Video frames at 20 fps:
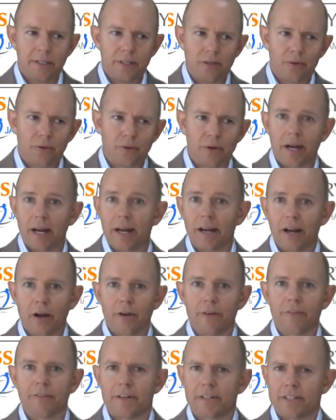or I don't know
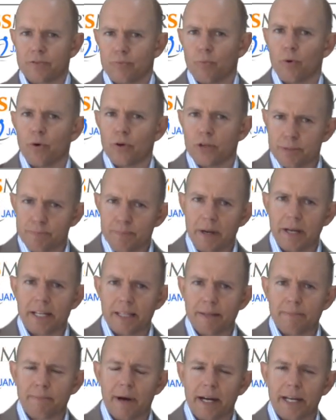if it's worth spending the
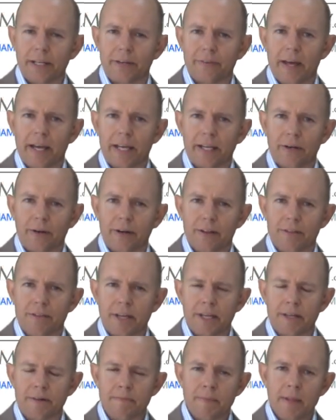money on that kind of
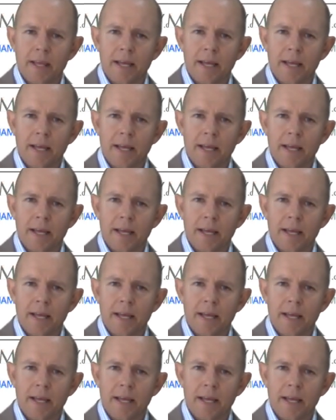thing.